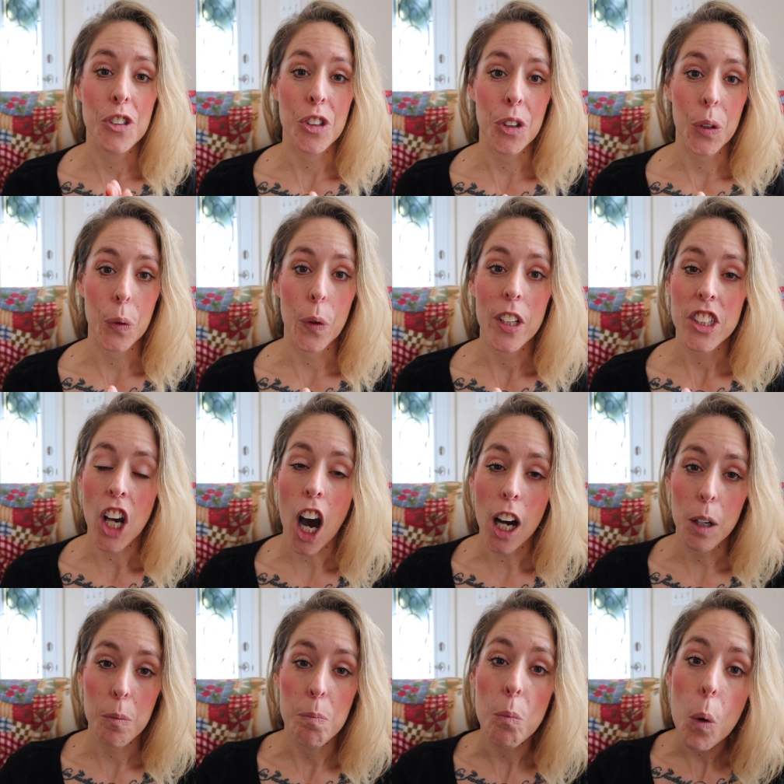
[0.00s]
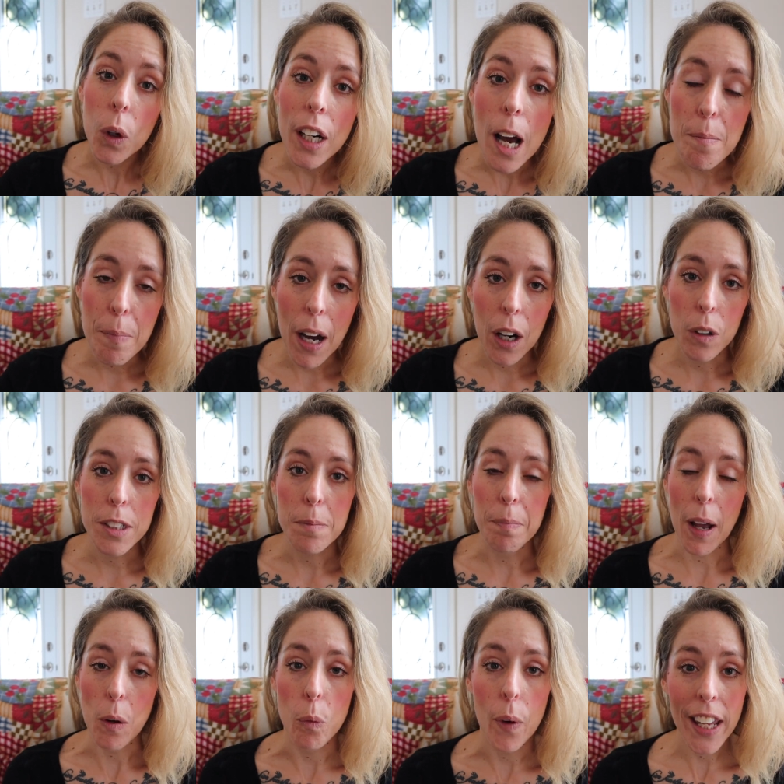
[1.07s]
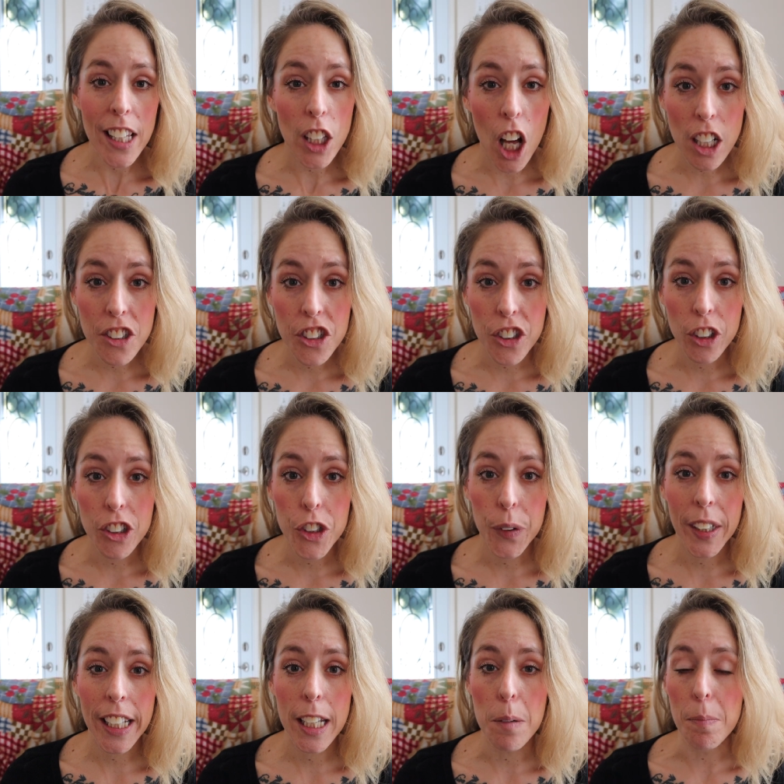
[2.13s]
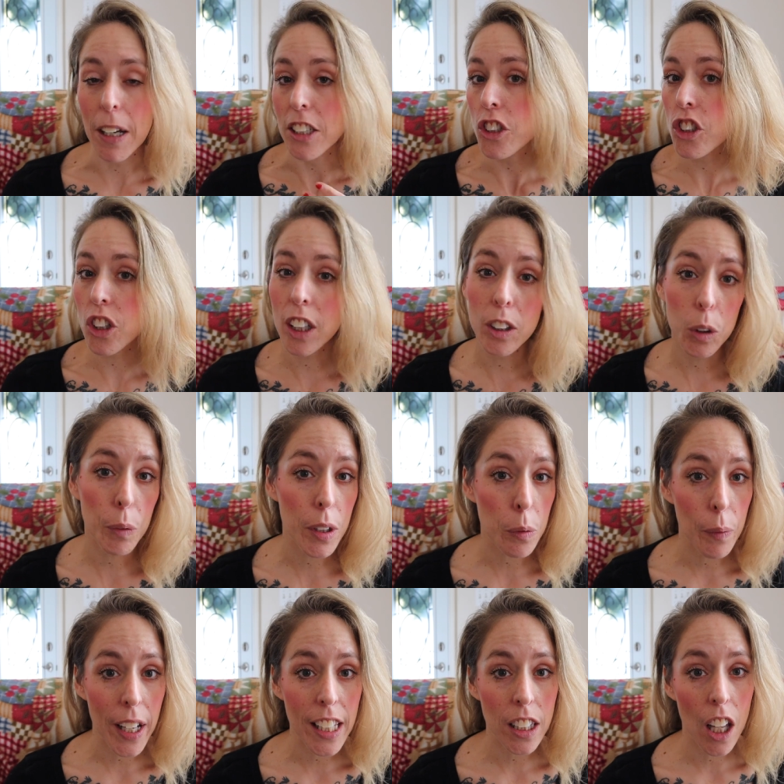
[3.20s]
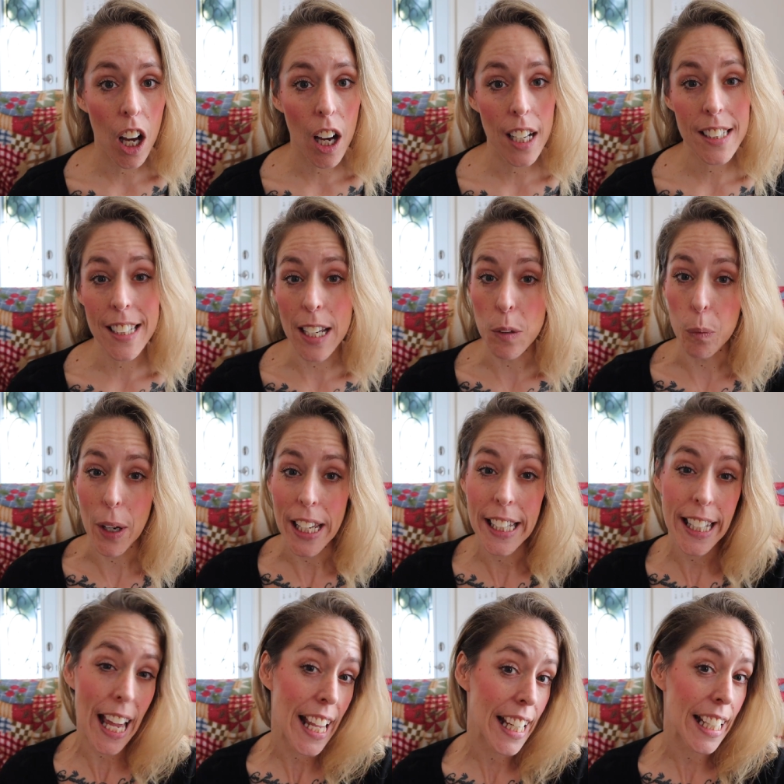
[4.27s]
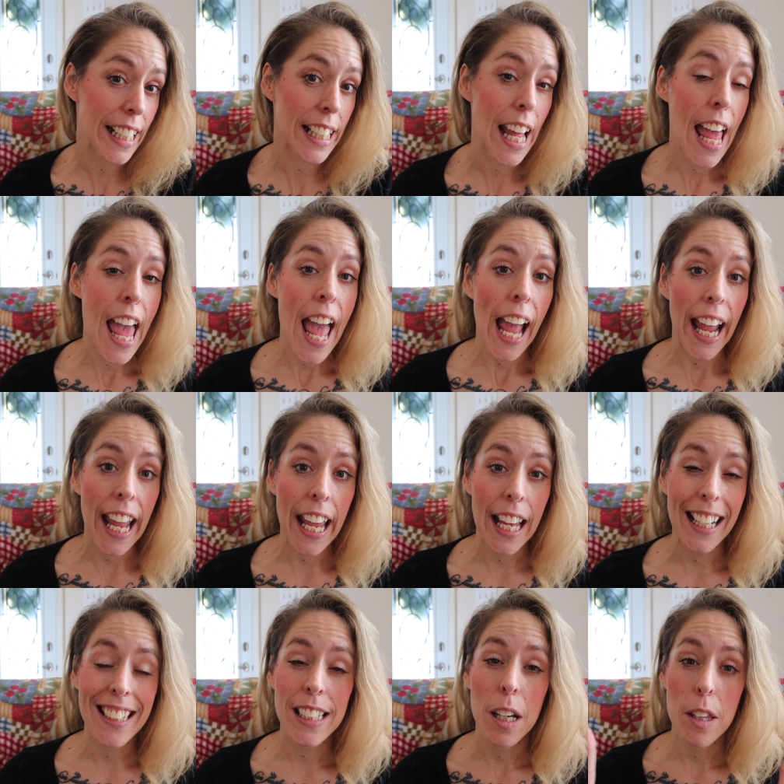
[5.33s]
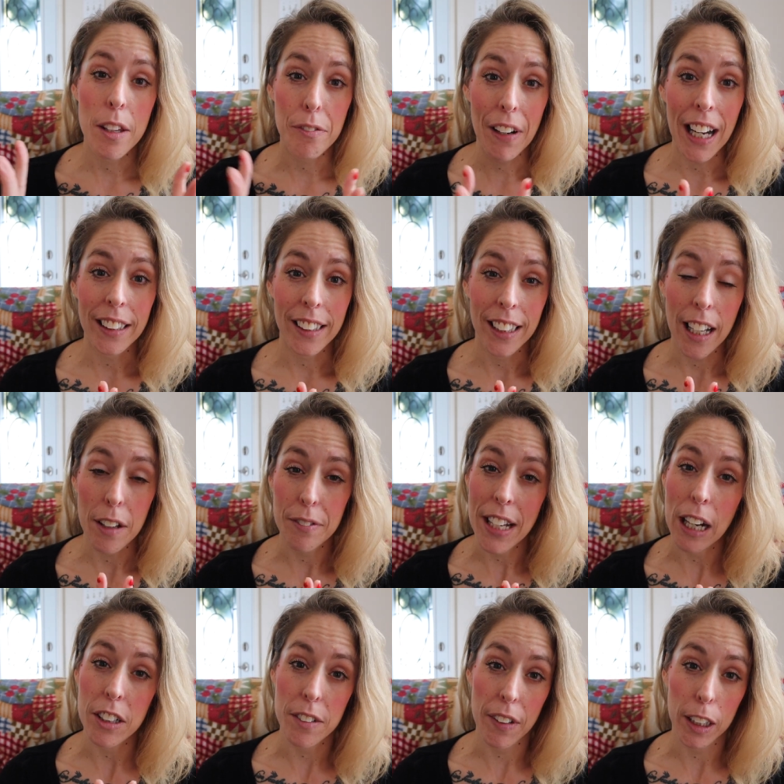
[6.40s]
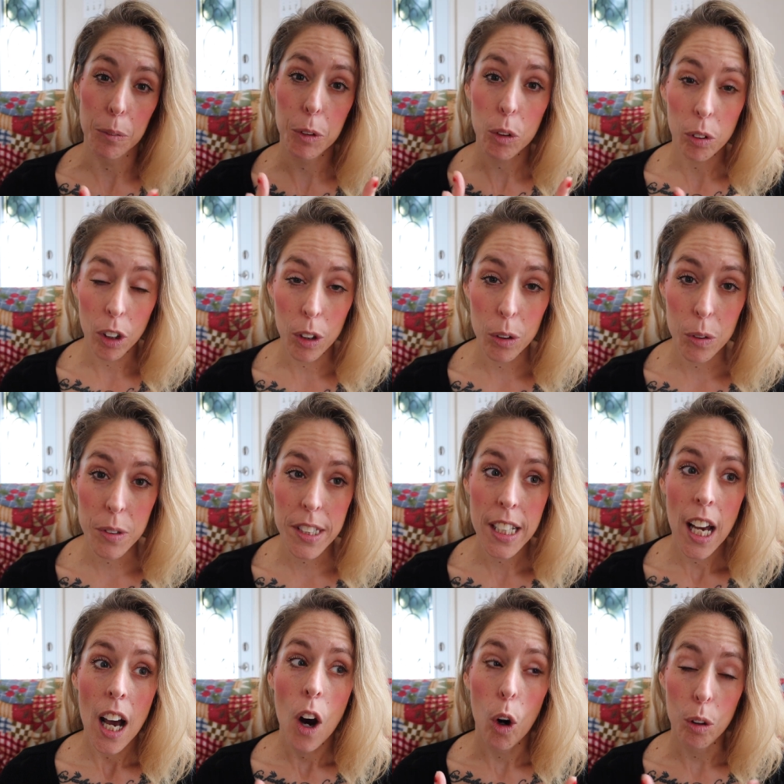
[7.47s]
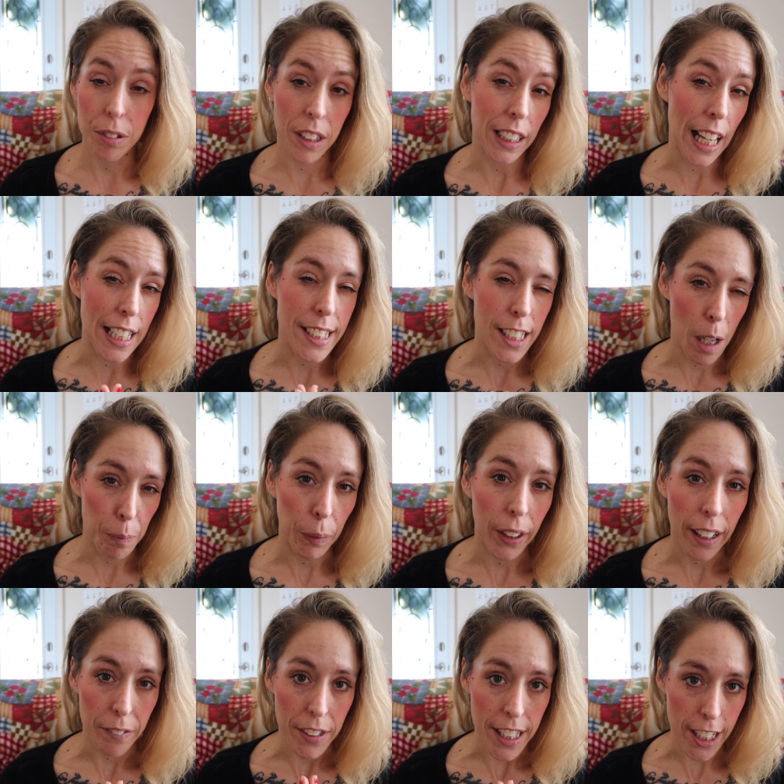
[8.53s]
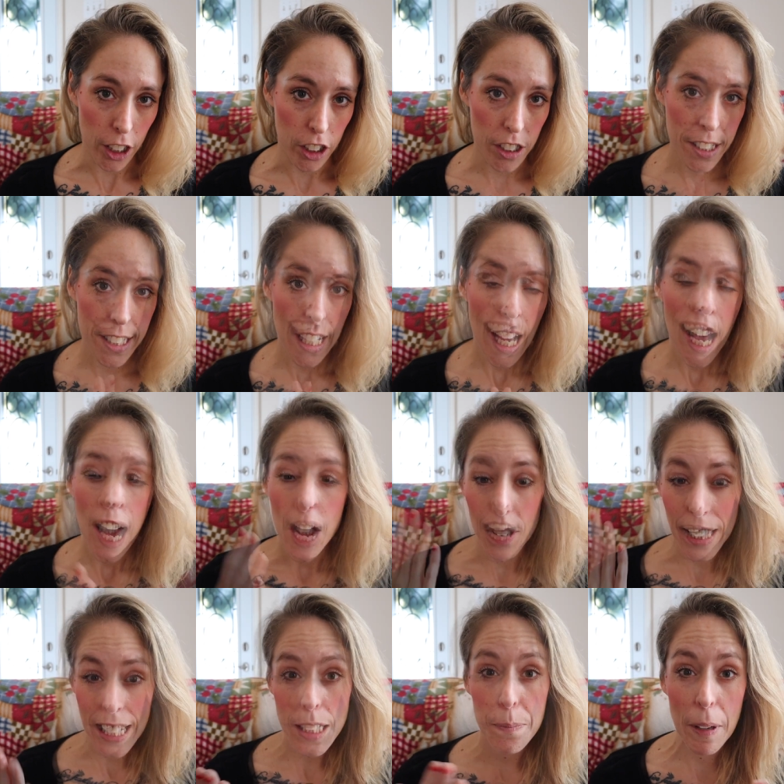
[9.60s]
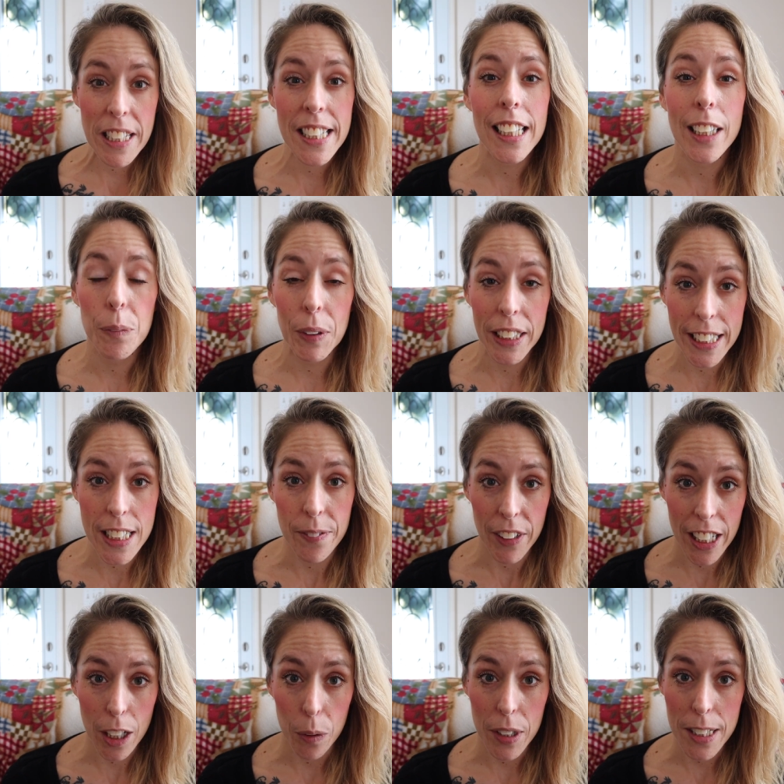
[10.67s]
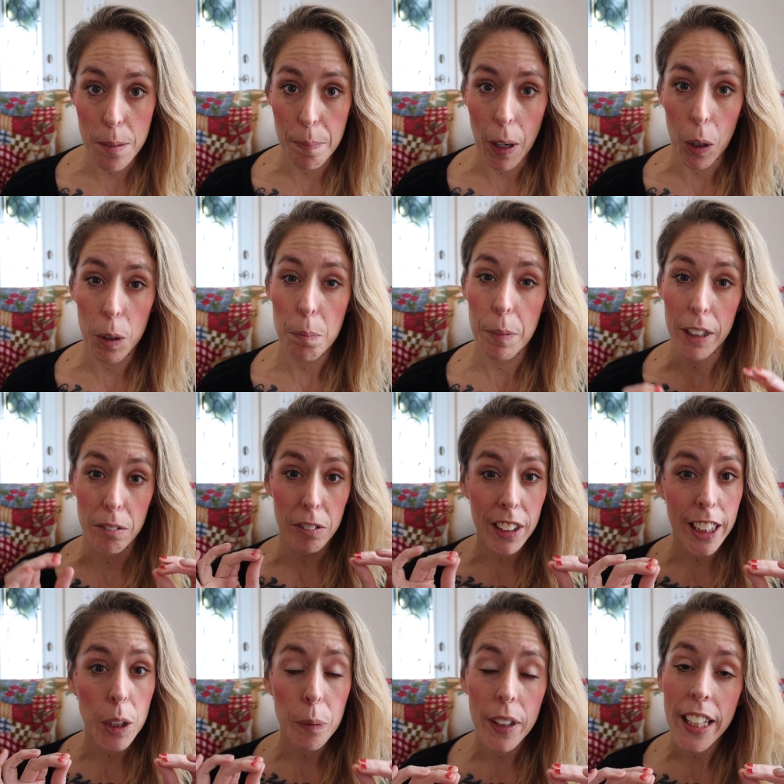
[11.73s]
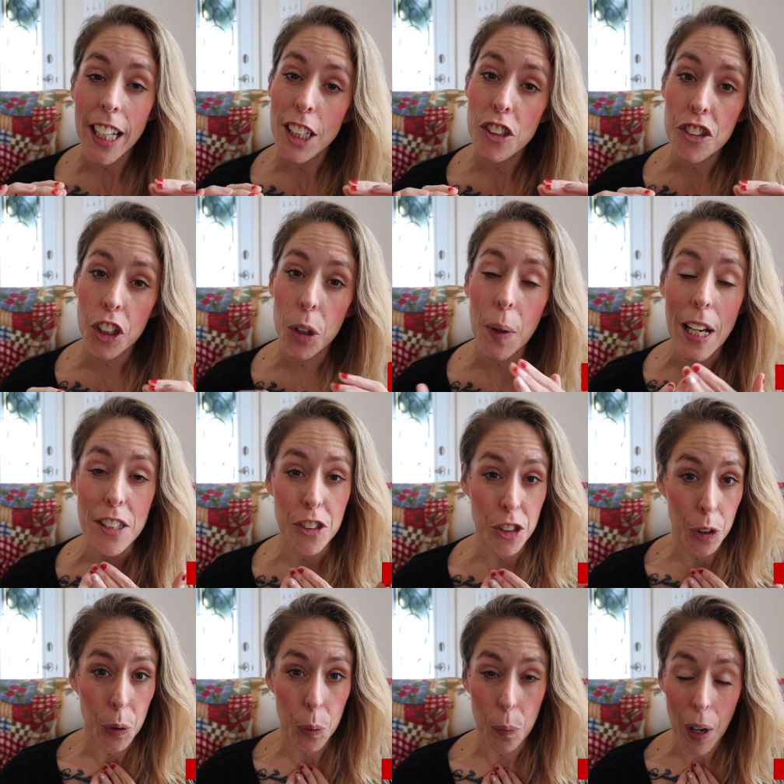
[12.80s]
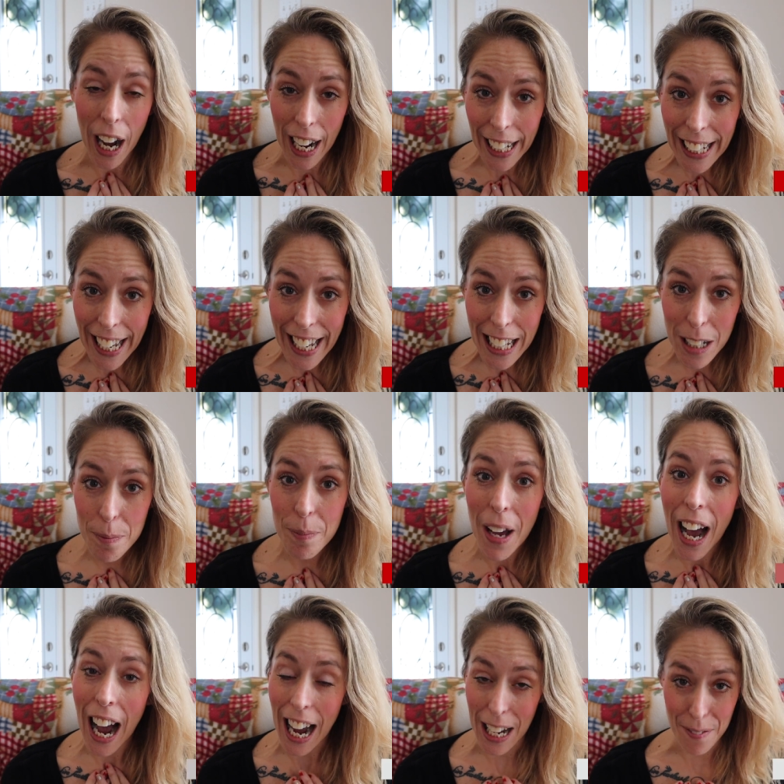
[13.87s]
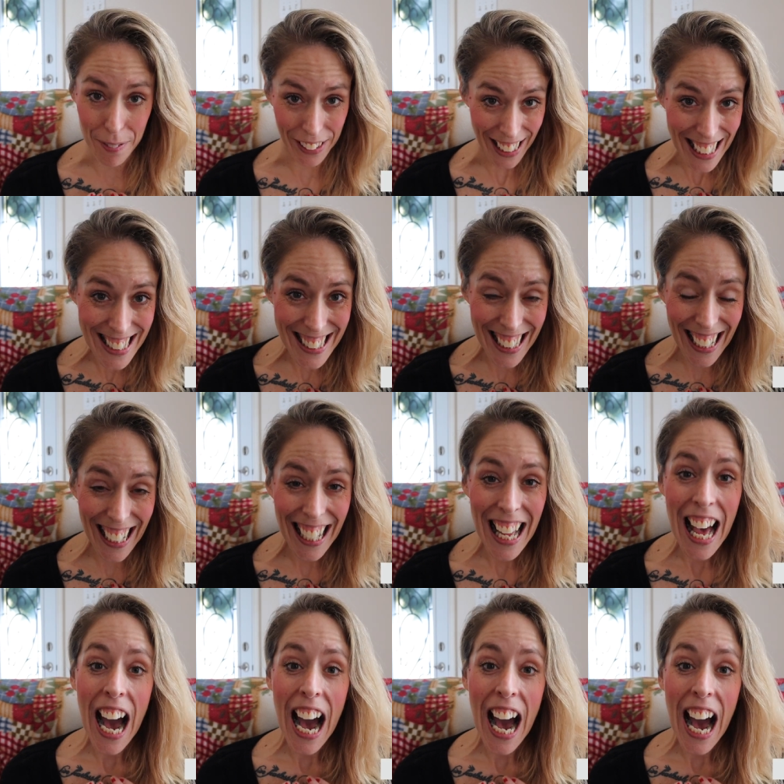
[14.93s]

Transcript: to talk more about my weight loss surgery, my struggle with weight loss and weight gain, and the fact that I have now developed Crohn's over the last couple of years. So that's basically what this video is about, but a really quick intro as to who I am. I'm Vanessa.